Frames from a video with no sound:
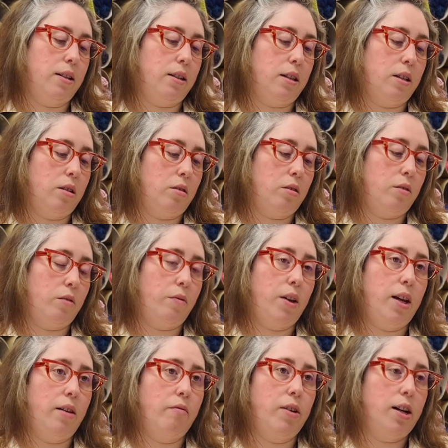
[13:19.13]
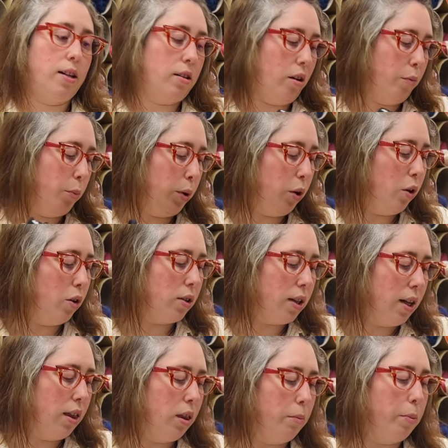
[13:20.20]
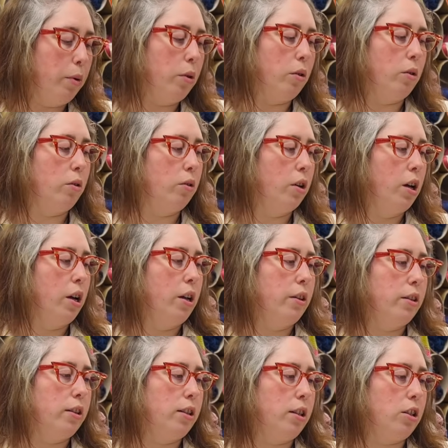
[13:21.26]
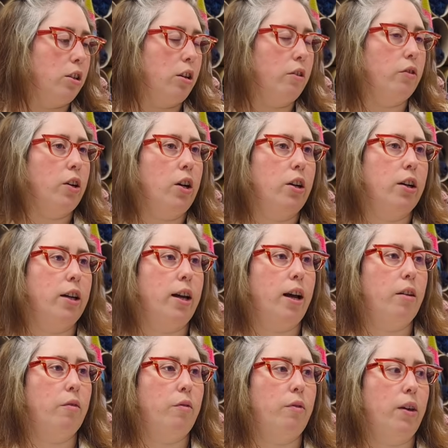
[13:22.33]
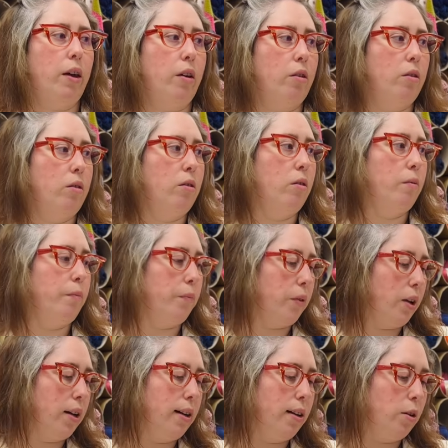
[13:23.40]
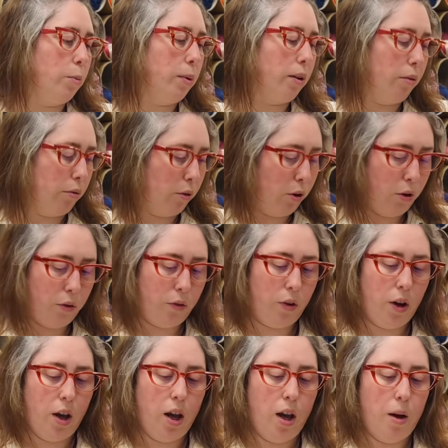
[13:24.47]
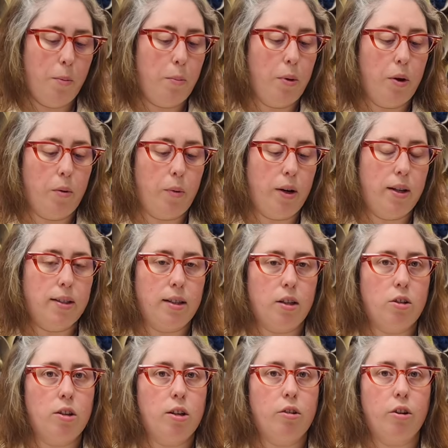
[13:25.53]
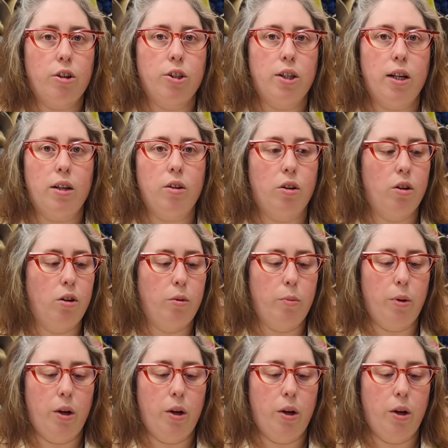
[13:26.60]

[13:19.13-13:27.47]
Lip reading: it's feeling really soft because in the ball the dishcloth cotton can feel a little bit rough, but when it's actually crocheted up